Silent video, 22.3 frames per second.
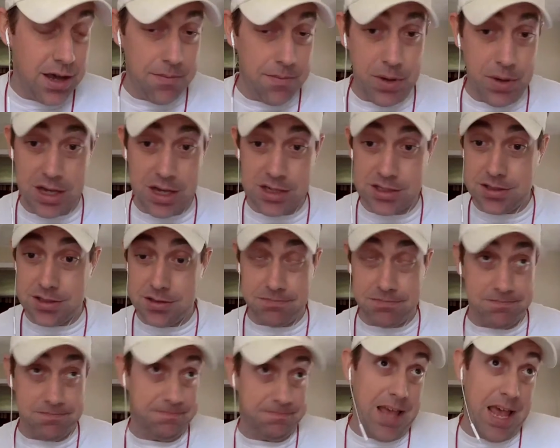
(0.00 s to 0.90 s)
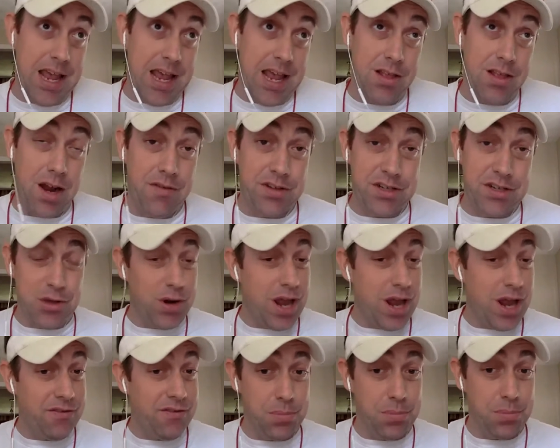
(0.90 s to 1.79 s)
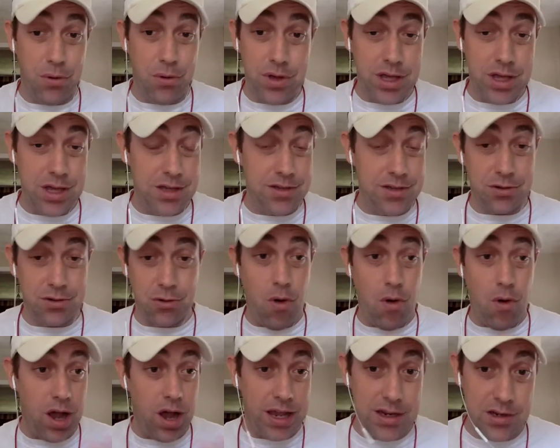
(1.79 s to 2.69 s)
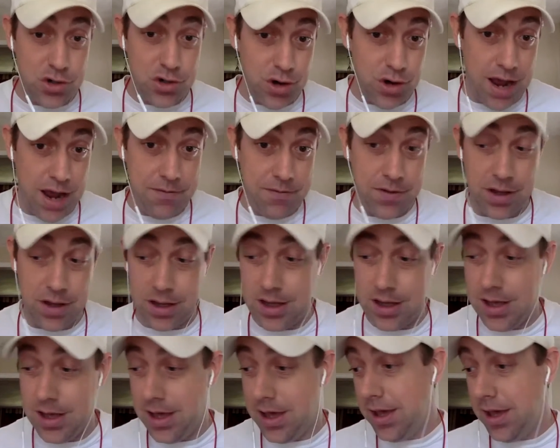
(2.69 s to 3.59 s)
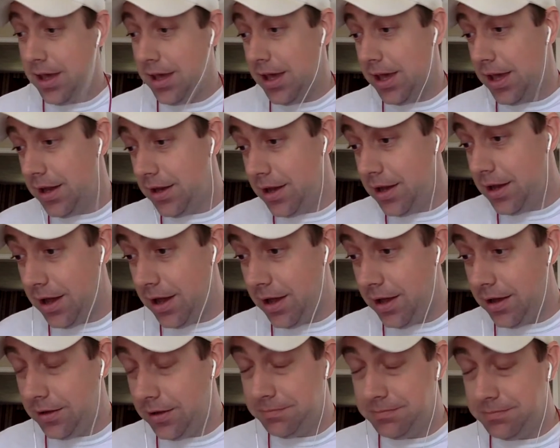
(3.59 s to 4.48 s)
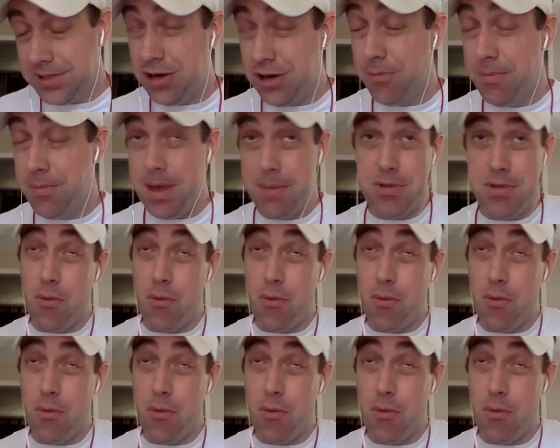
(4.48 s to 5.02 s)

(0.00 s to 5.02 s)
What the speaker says: because hey, a lot of us don't have employees or walk-in traffic, and maybe a